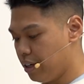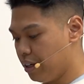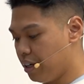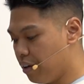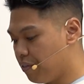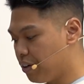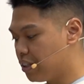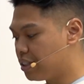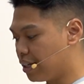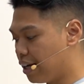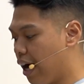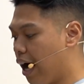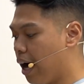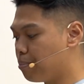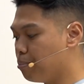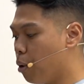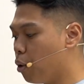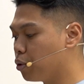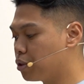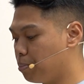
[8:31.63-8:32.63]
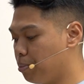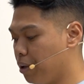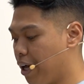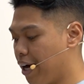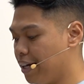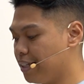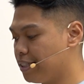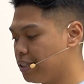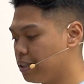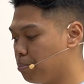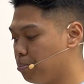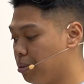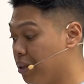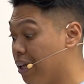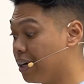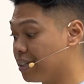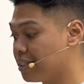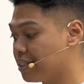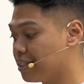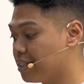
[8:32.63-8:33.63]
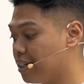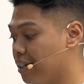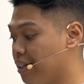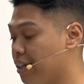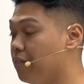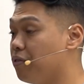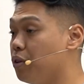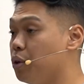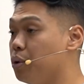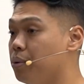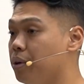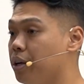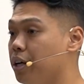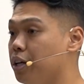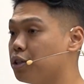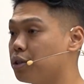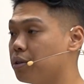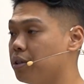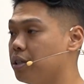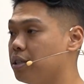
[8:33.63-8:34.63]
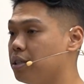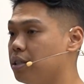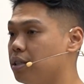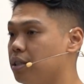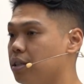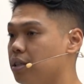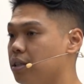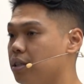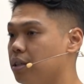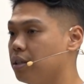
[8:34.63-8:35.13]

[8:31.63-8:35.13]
Giving to God multiplies plus give you interest.